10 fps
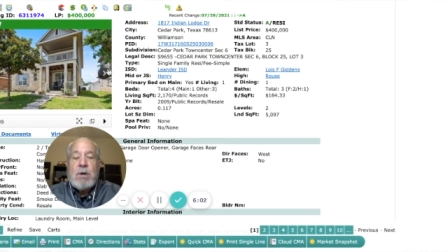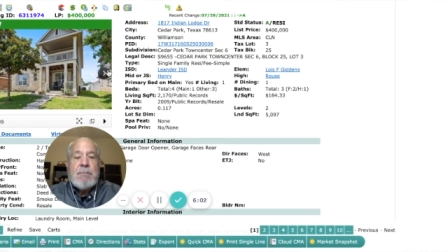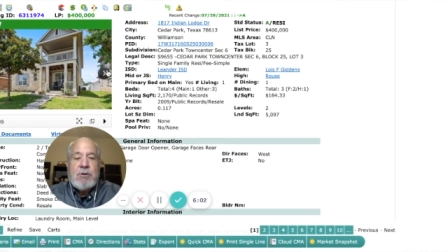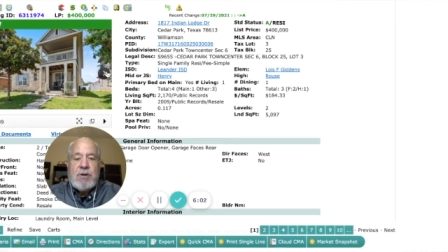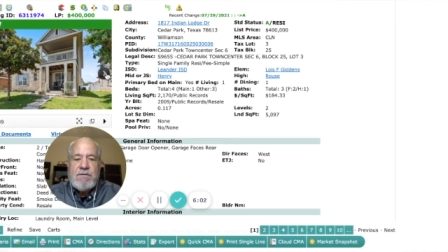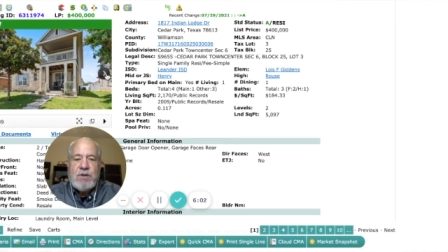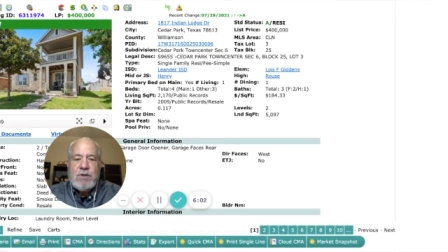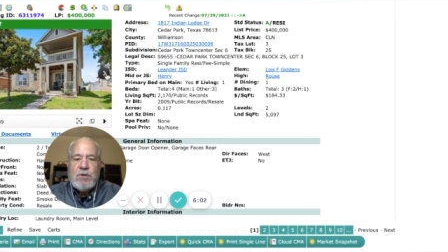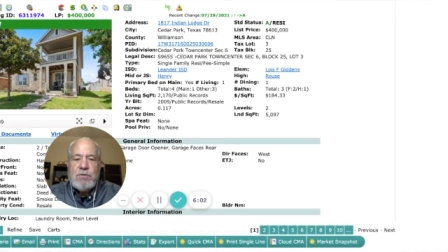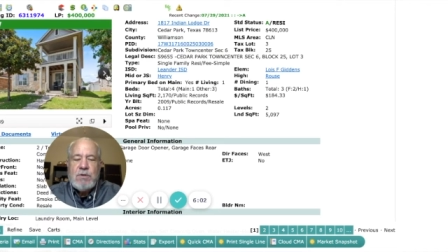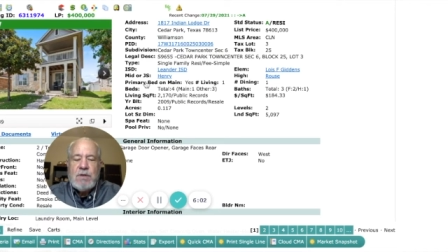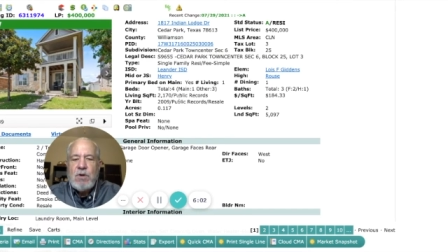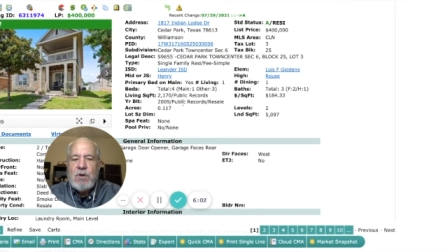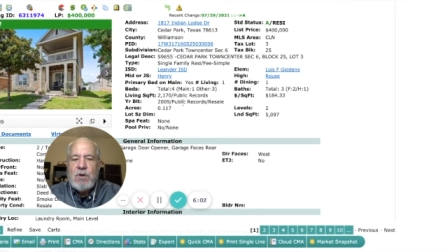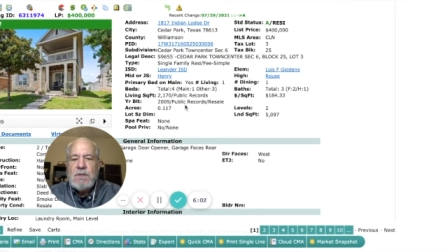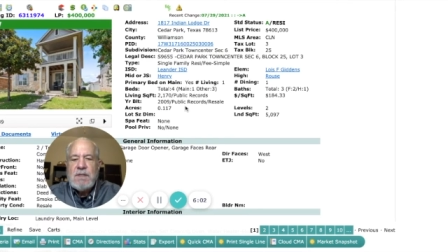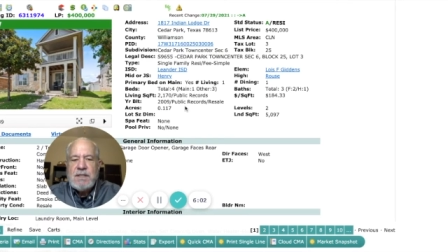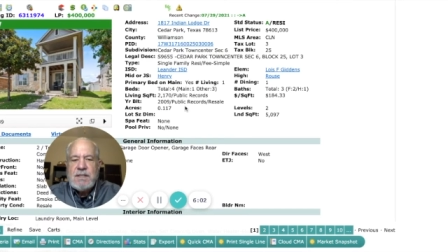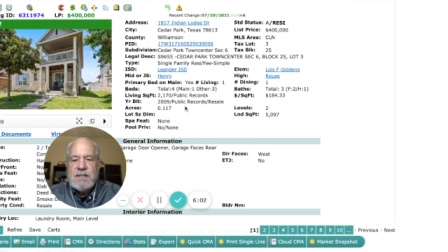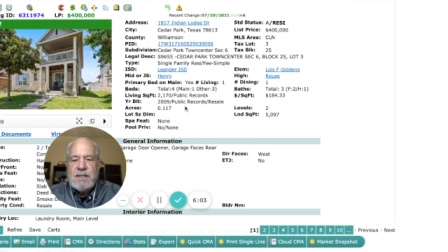primary photo of the home
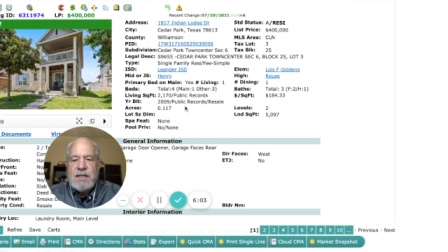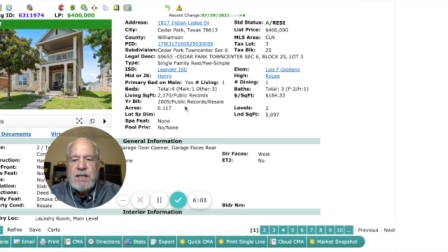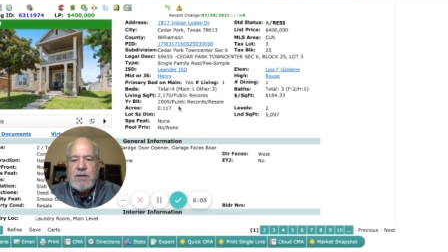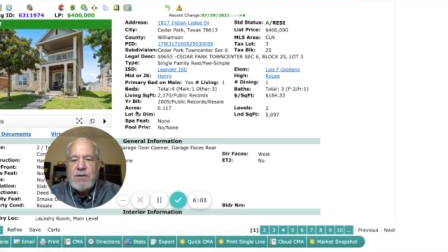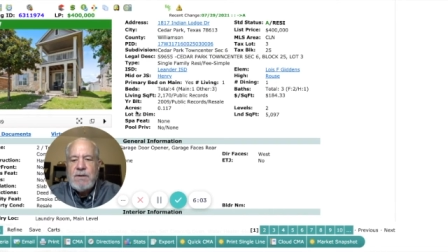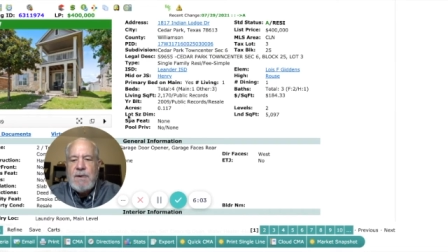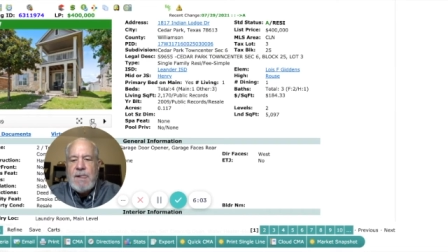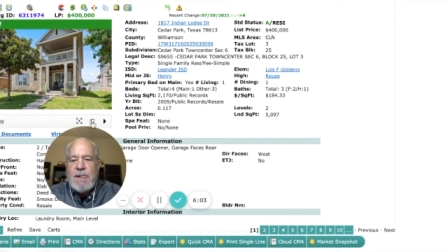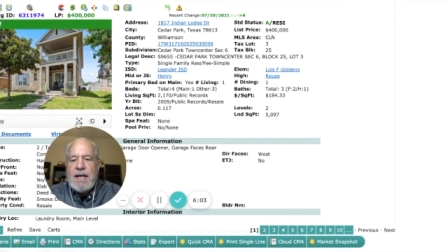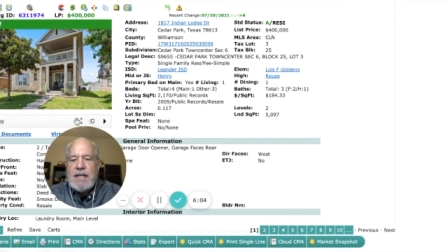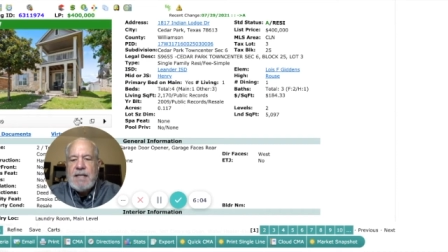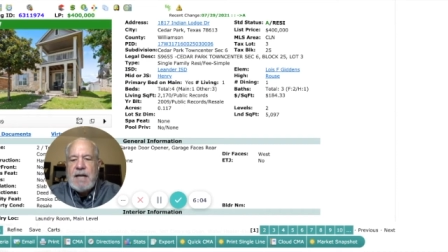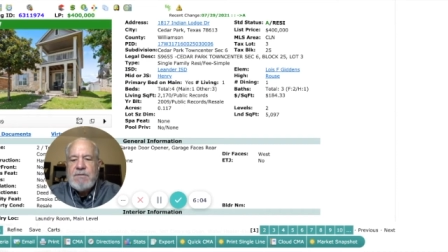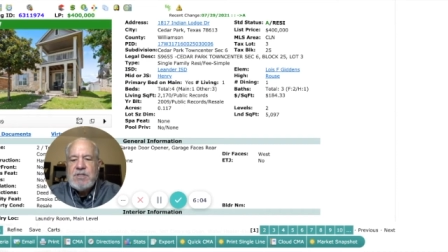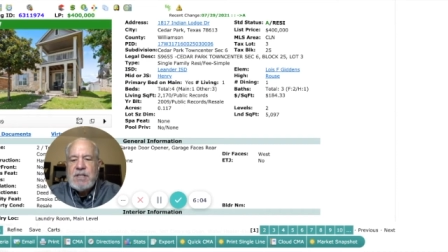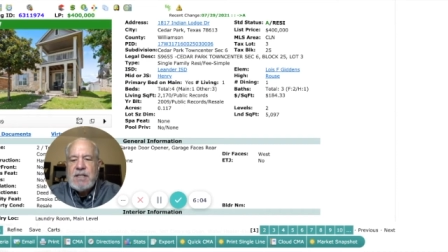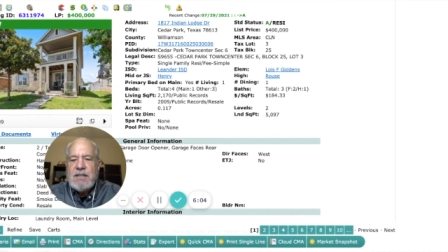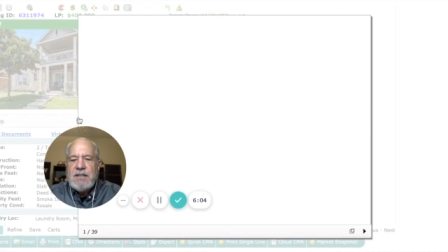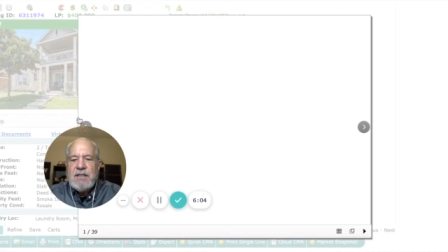listed here. And obviously, you